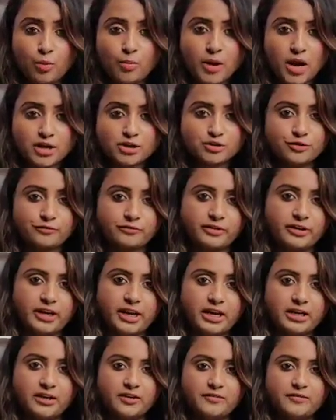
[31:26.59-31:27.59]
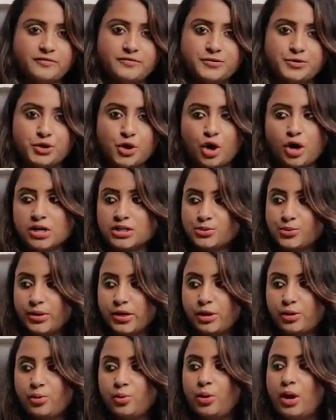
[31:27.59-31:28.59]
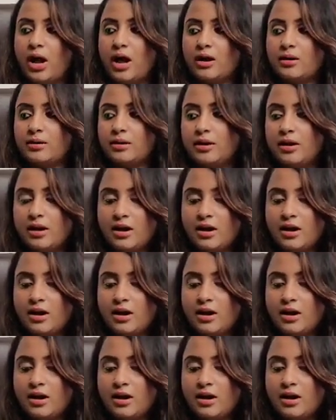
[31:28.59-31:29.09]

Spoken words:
much of creative shots when you are